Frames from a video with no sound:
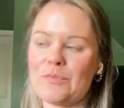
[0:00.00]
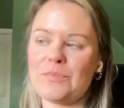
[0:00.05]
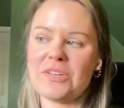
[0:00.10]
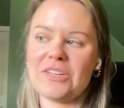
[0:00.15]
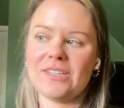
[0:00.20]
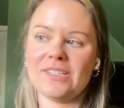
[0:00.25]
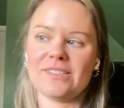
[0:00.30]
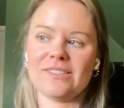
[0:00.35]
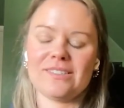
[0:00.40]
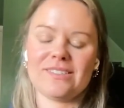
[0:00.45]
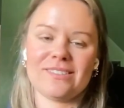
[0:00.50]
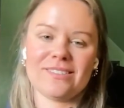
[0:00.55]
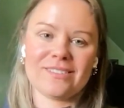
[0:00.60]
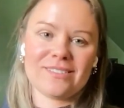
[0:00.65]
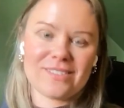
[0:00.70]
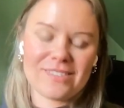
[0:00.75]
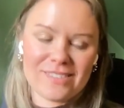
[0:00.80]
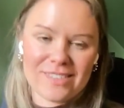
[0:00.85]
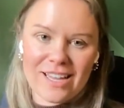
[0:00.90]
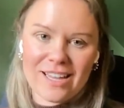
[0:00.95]
piece
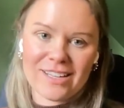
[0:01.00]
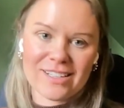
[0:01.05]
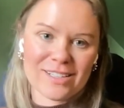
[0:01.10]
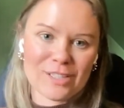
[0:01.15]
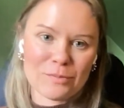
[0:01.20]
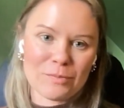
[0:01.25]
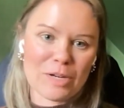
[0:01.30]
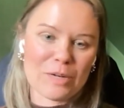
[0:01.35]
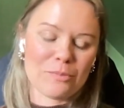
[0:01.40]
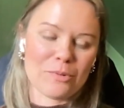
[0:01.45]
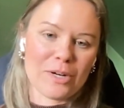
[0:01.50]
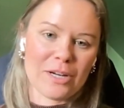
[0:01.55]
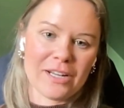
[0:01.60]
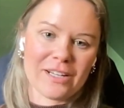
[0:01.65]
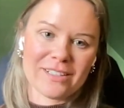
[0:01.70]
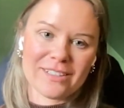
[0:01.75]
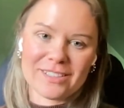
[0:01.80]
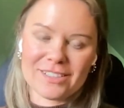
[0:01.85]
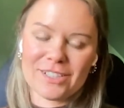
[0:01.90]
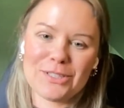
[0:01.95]
sat in my
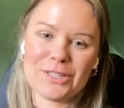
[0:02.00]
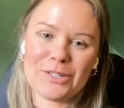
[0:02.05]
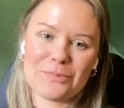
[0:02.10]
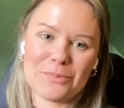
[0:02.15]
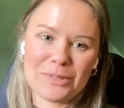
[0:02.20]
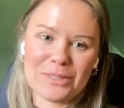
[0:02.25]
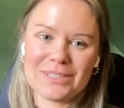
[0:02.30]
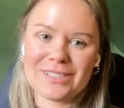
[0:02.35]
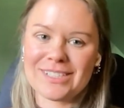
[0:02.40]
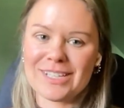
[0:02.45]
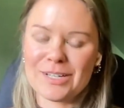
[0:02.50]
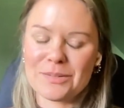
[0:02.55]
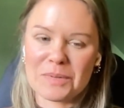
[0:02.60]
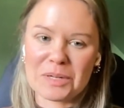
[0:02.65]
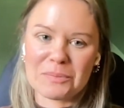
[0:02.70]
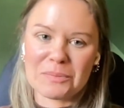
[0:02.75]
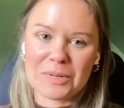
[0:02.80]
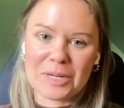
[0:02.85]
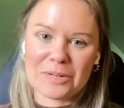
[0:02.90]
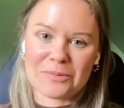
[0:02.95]
brain, took up real estate in
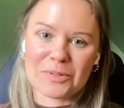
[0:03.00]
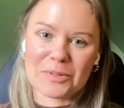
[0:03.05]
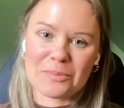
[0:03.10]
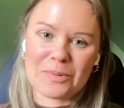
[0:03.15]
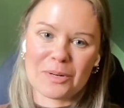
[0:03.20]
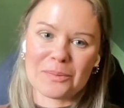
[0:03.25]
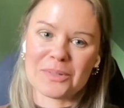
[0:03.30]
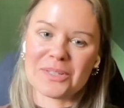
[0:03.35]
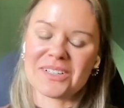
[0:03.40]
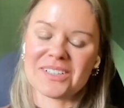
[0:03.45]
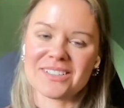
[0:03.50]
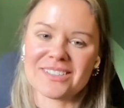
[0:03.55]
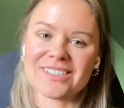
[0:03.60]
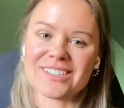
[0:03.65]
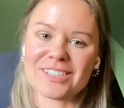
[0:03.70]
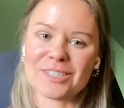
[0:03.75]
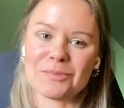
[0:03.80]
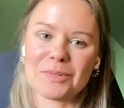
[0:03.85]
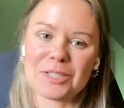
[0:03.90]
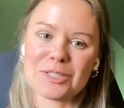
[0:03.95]
my brain for probably a good
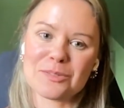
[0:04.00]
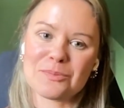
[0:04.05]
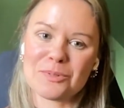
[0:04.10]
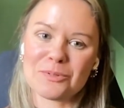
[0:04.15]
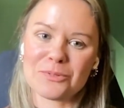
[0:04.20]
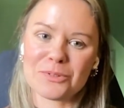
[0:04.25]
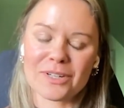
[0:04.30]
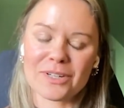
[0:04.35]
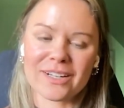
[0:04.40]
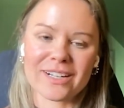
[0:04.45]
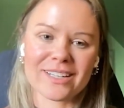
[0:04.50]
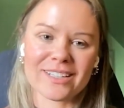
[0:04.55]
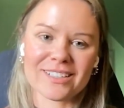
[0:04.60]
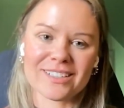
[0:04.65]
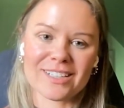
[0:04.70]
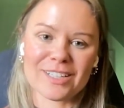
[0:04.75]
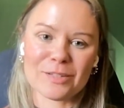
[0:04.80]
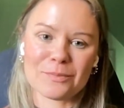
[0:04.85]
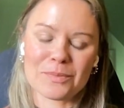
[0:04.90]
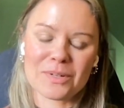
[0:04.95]
6 months before I ended
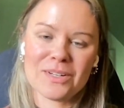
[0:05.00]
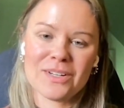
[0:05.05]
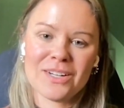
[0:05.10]
up